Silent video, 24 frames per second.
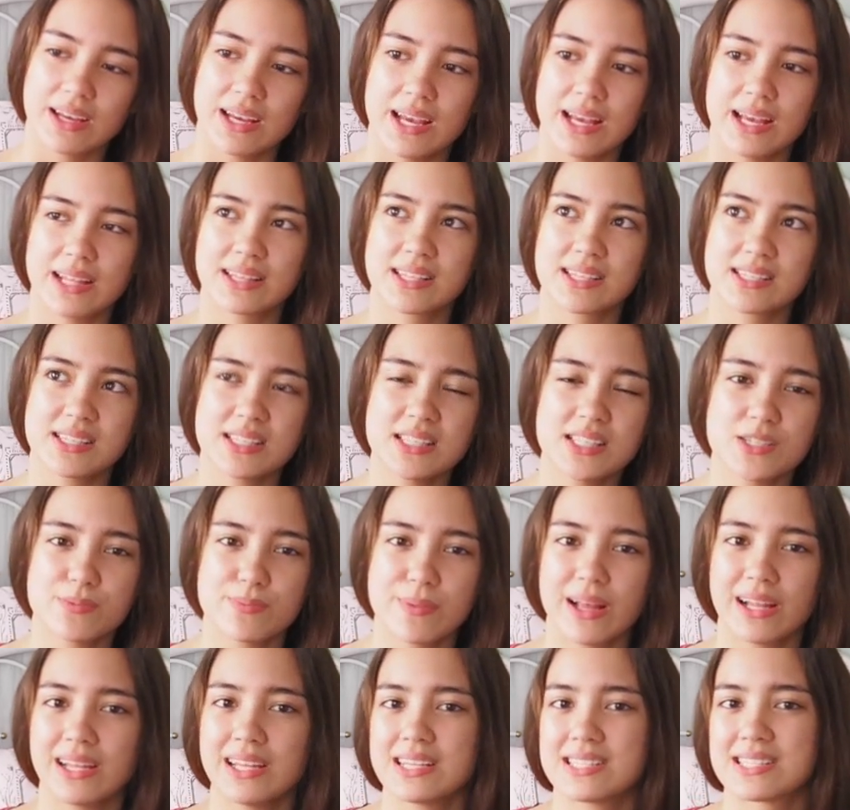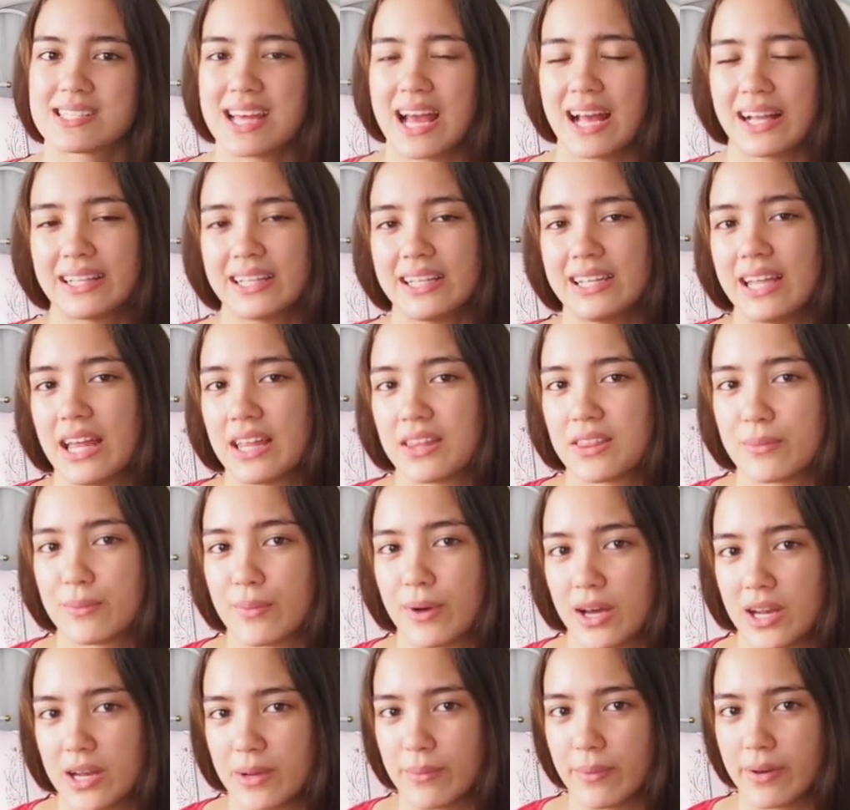It doesn't smell exactly like the
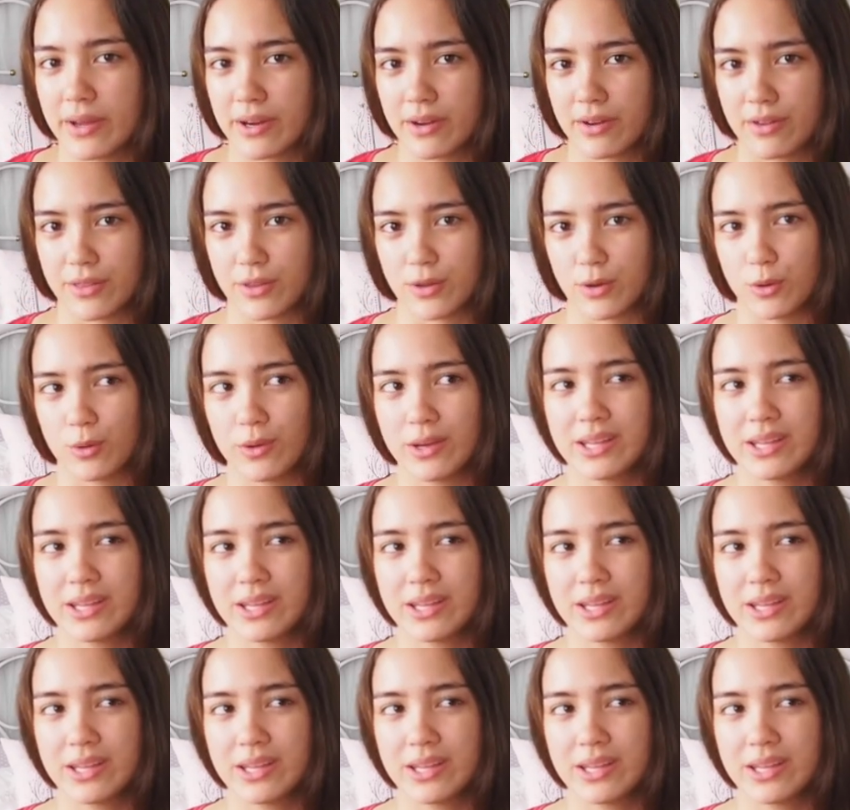body butter though.